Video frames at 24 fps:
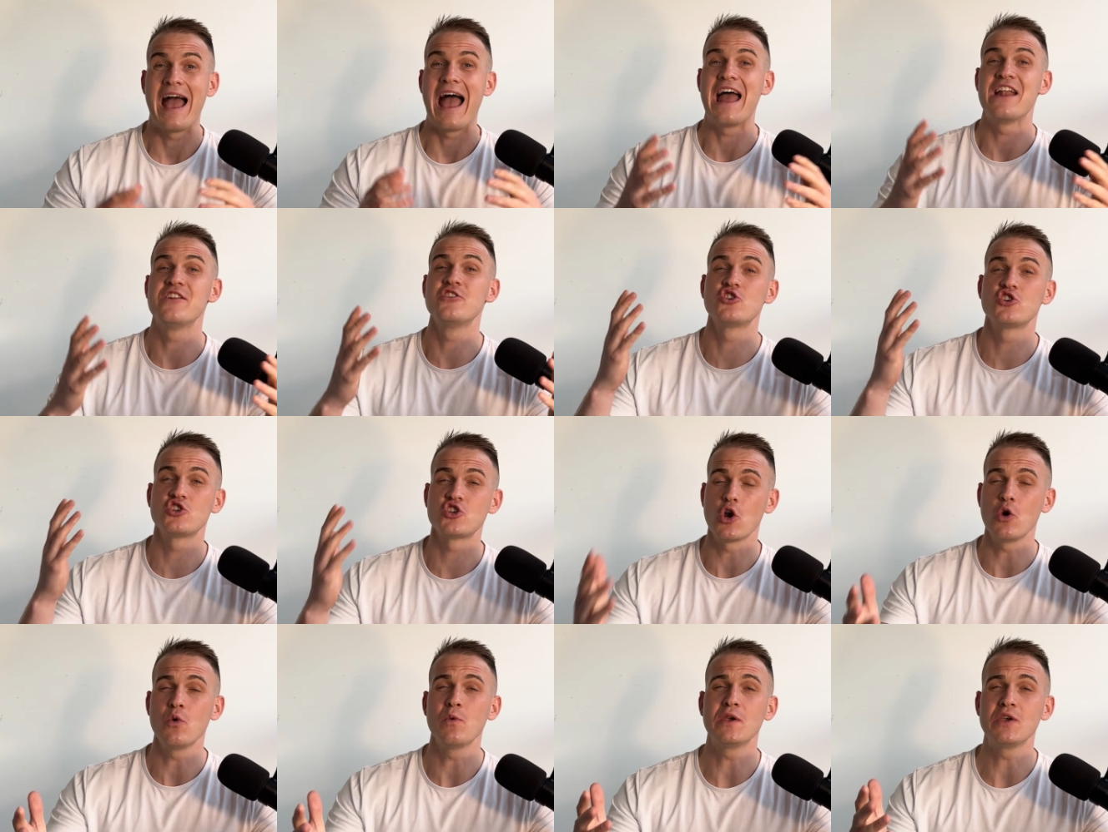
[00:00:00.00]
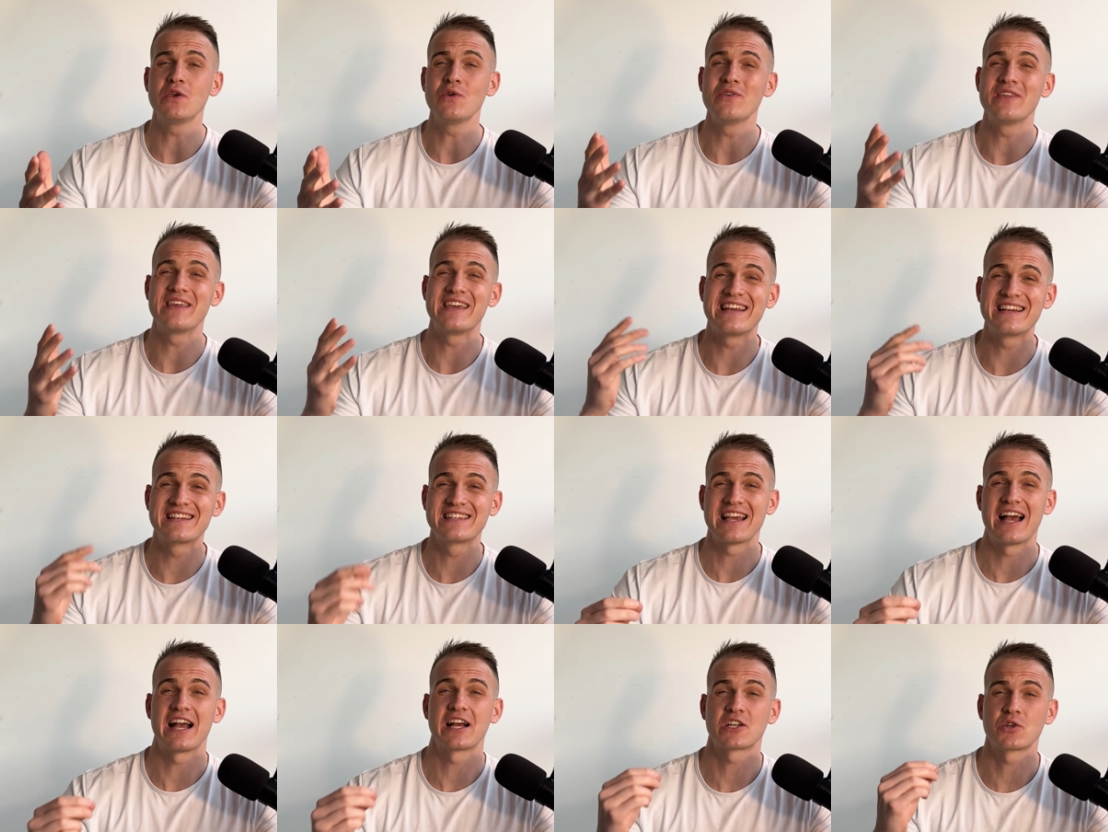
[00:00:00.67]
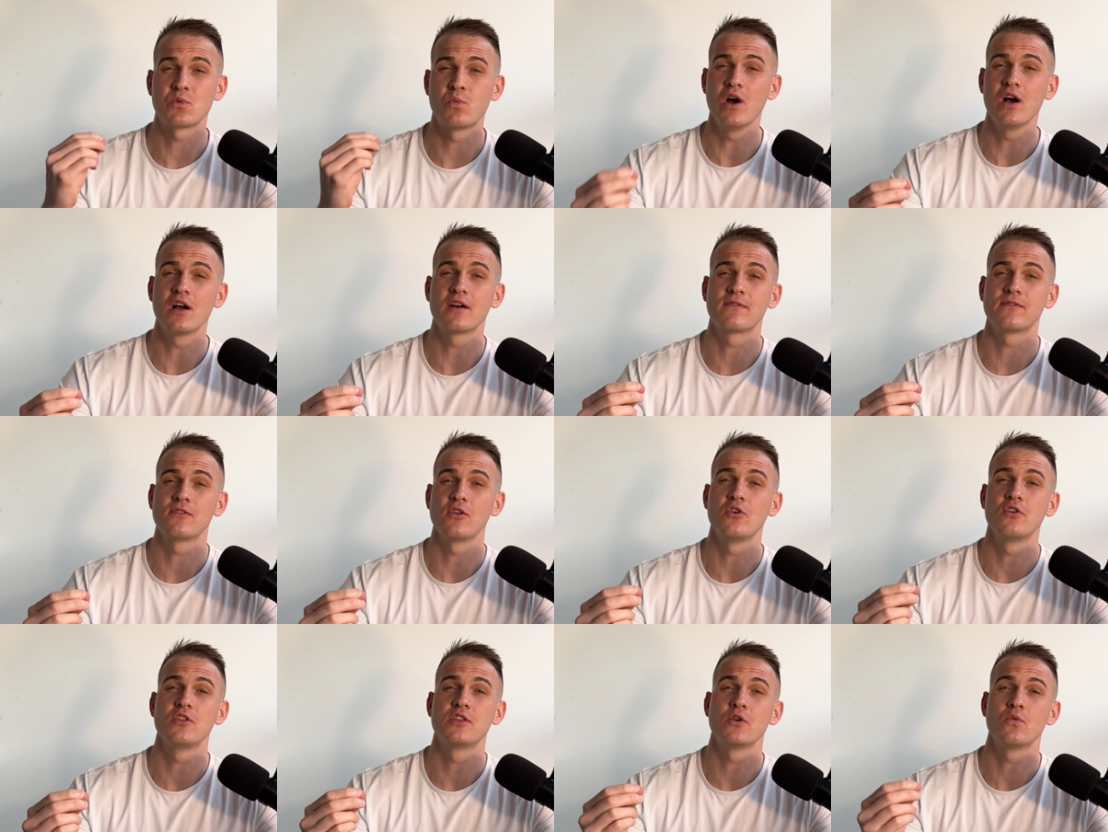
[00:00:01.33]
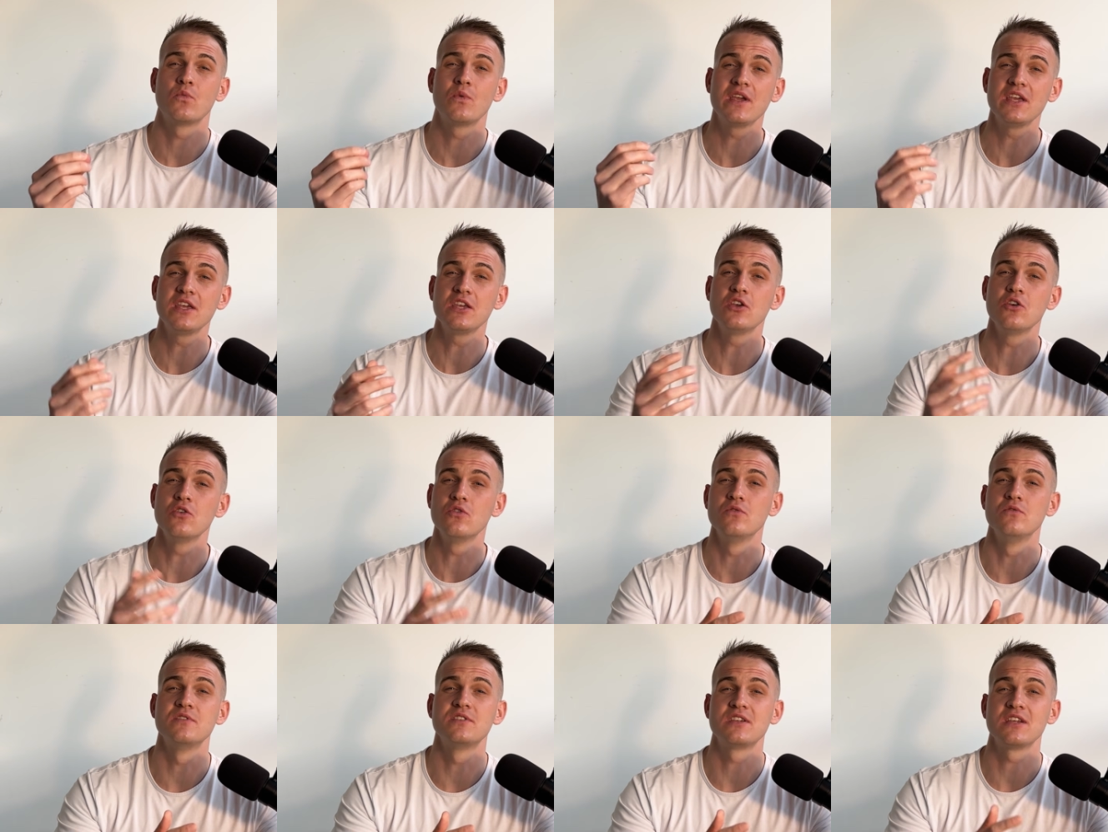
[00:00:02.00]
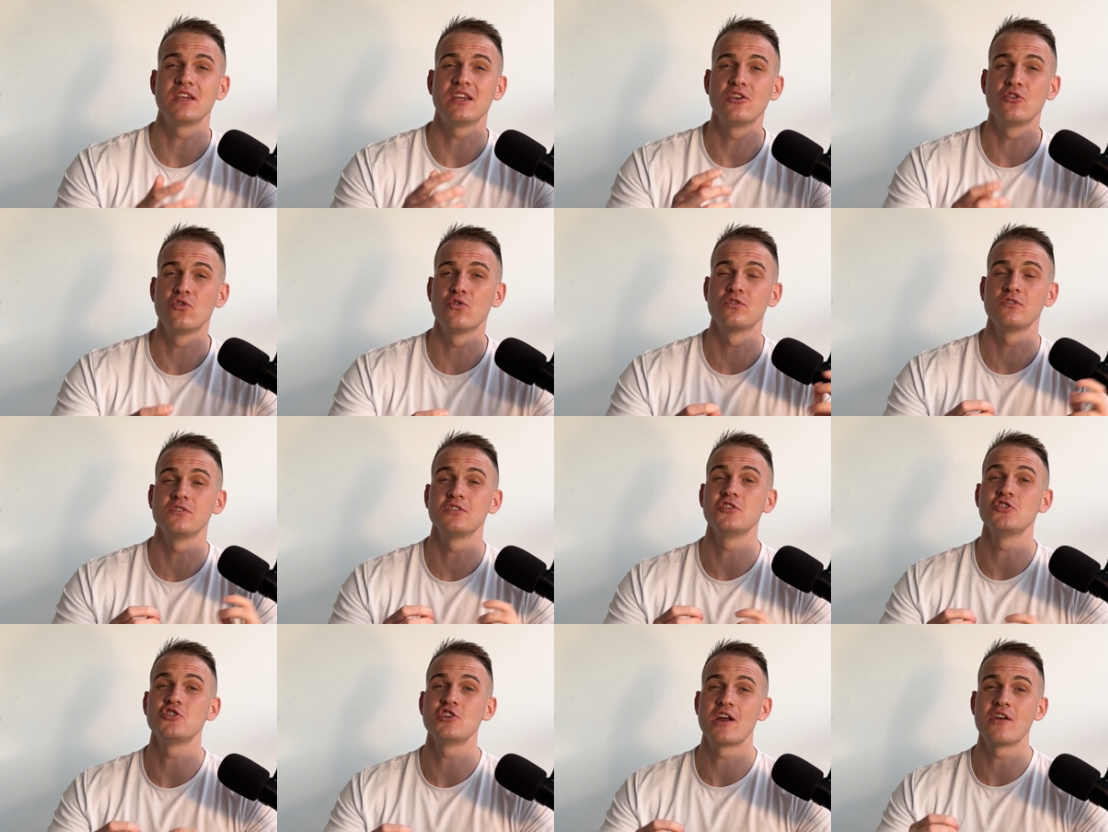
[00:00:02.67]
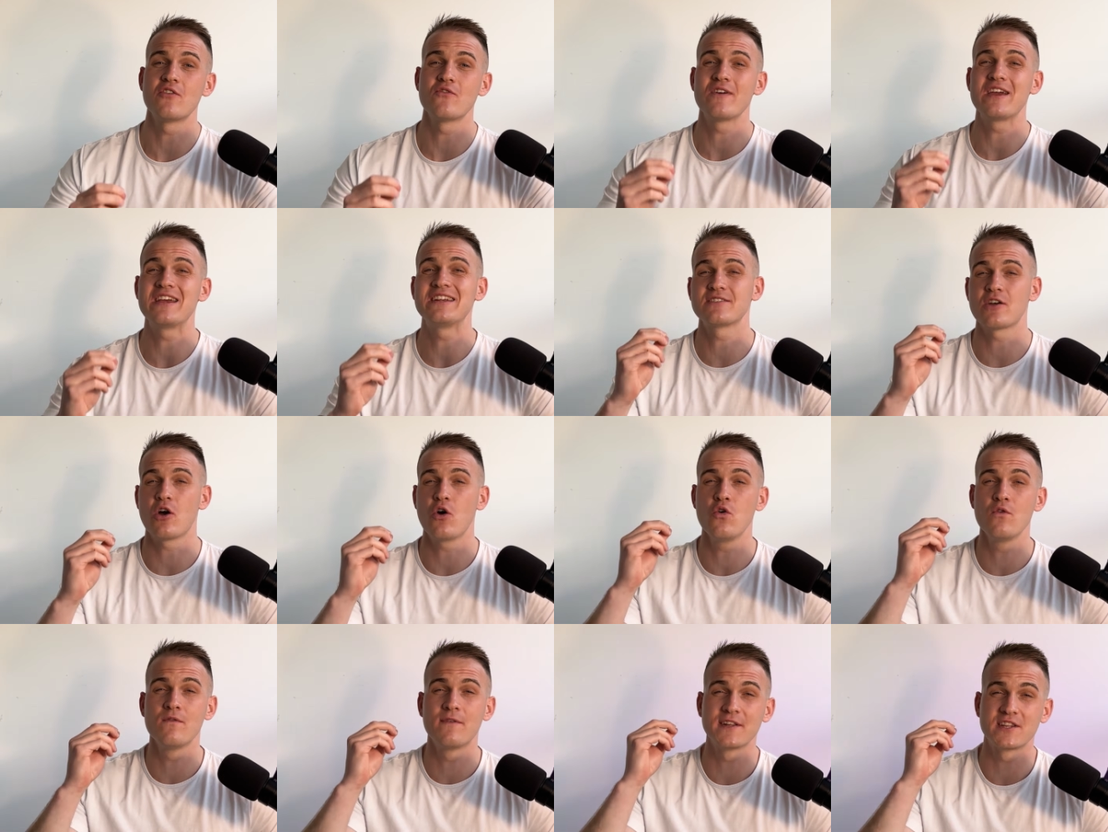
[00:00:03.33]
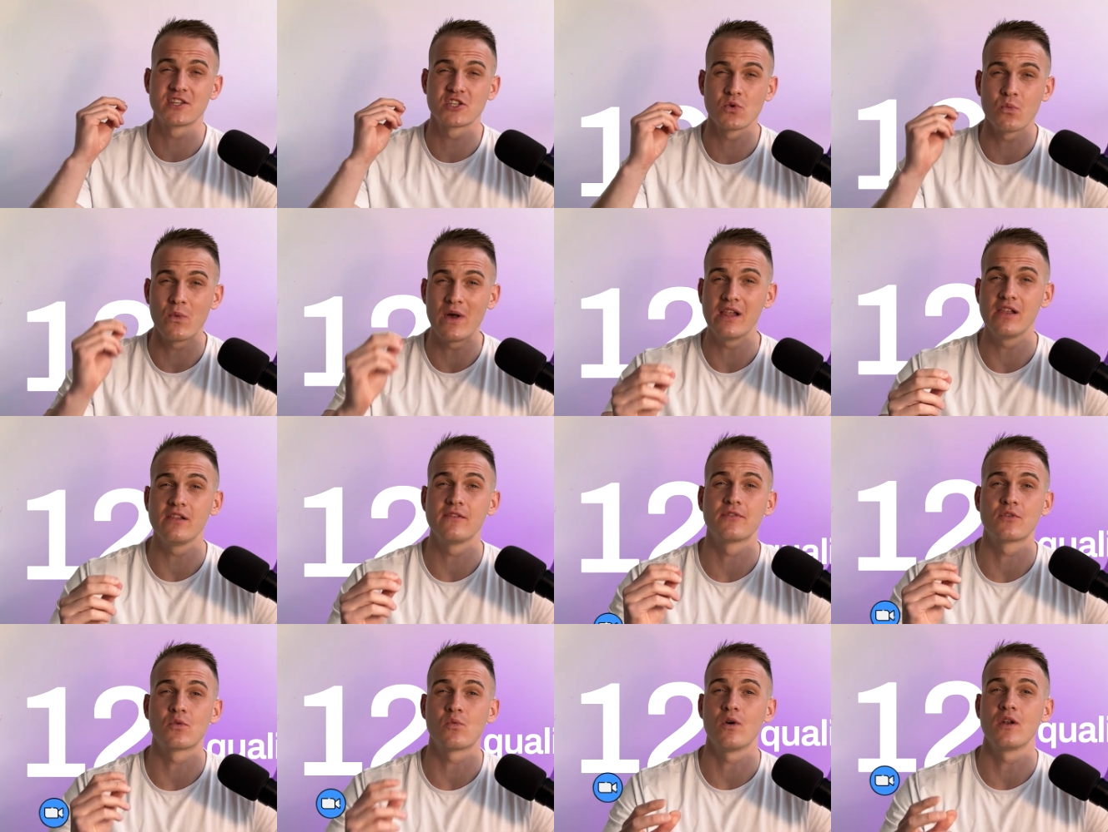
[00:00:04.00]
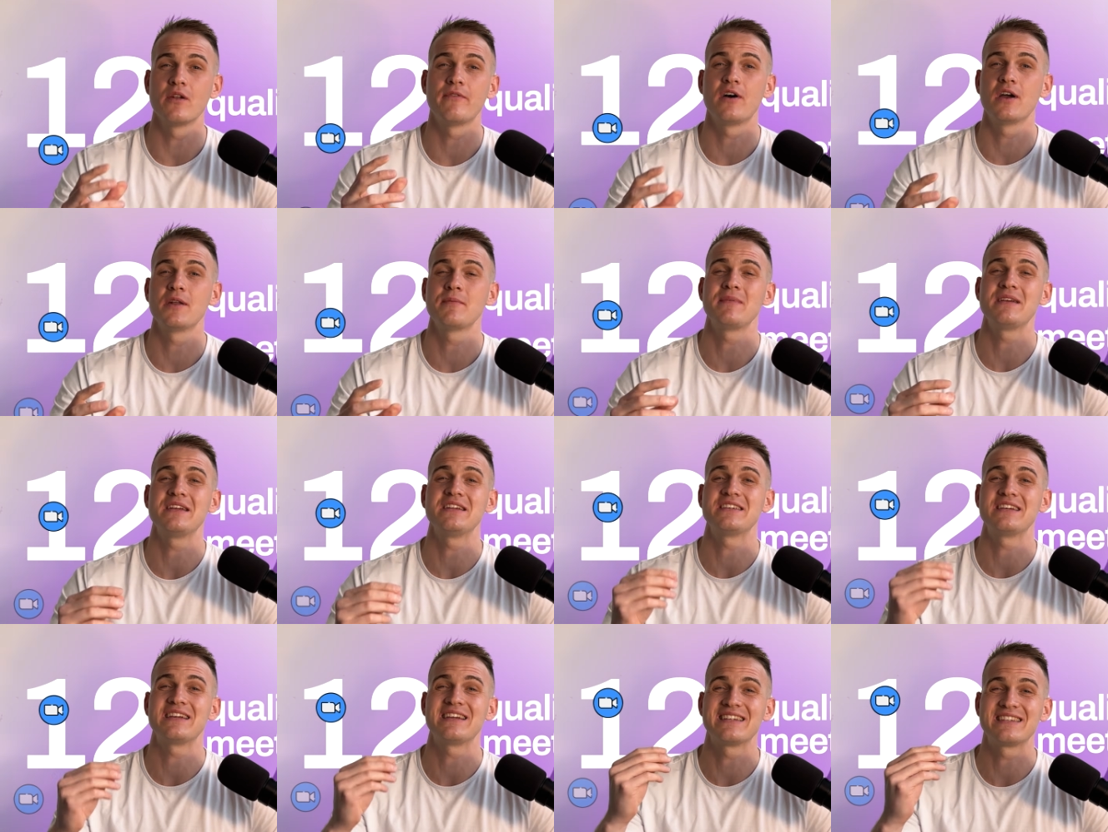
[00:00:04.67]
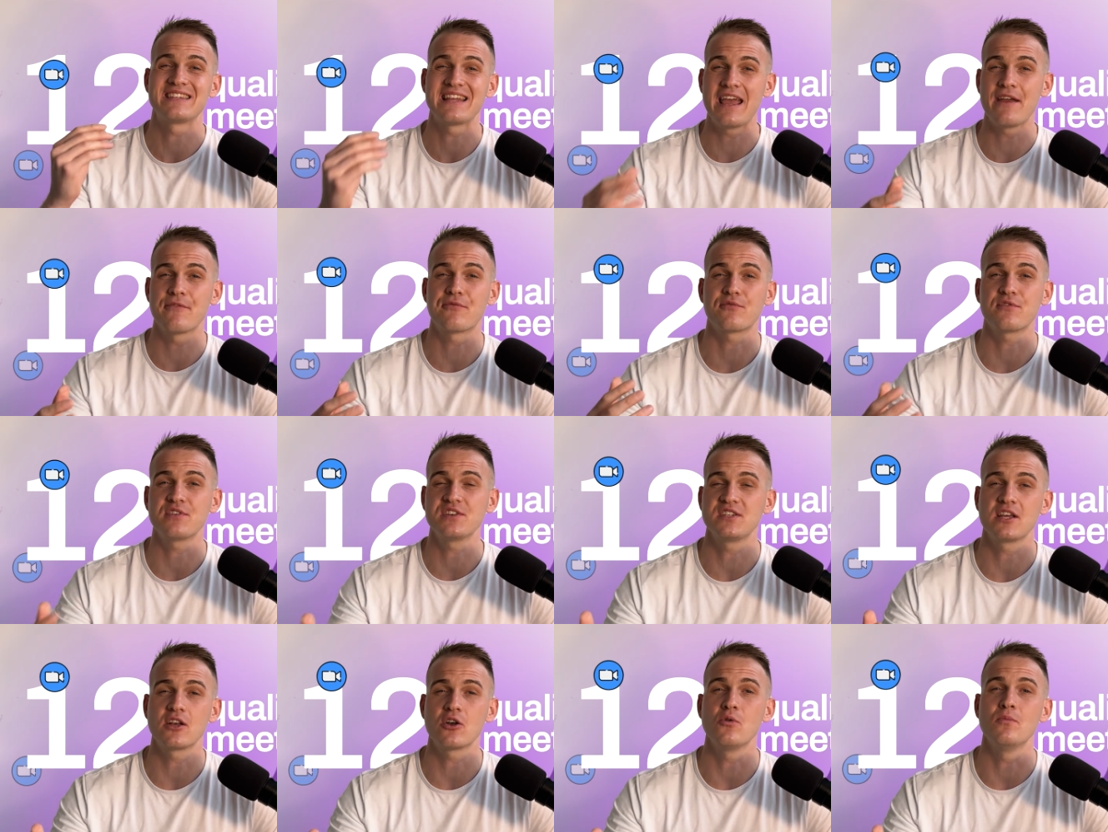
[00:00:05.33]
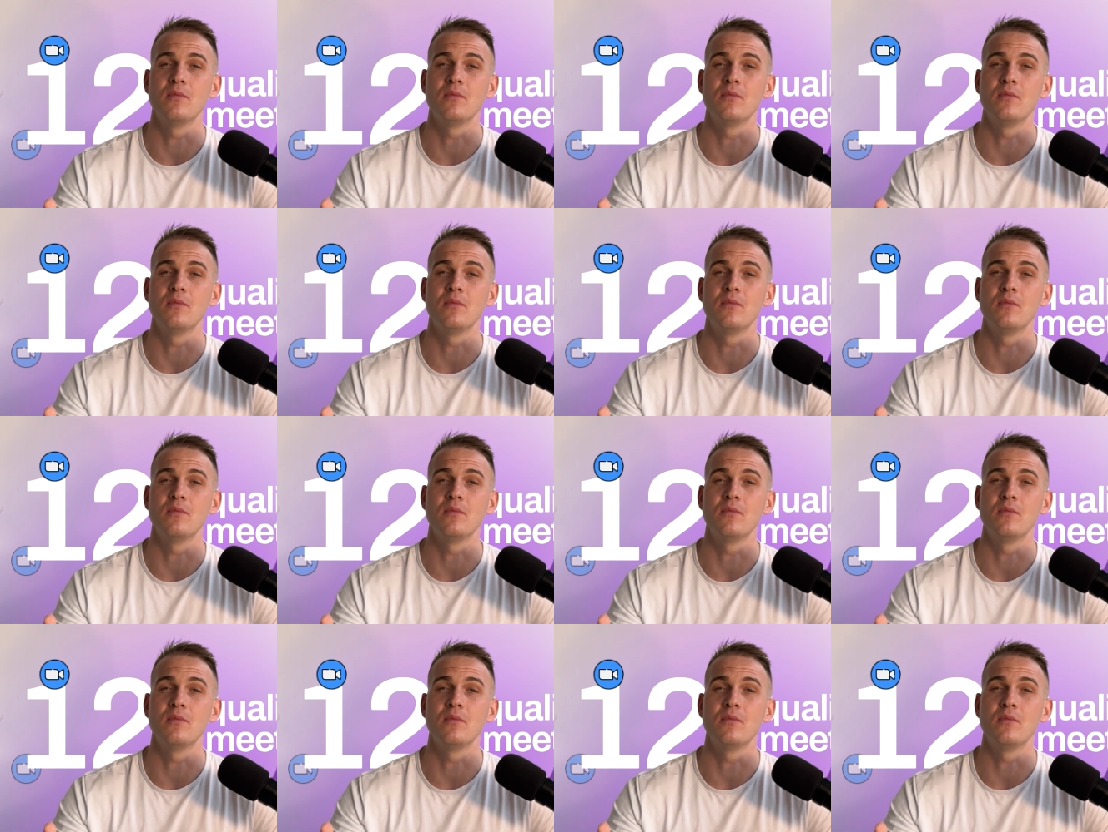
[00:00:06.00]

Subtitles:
and show you the exact workflow that we use in order to generate over 12 qualified meetings every single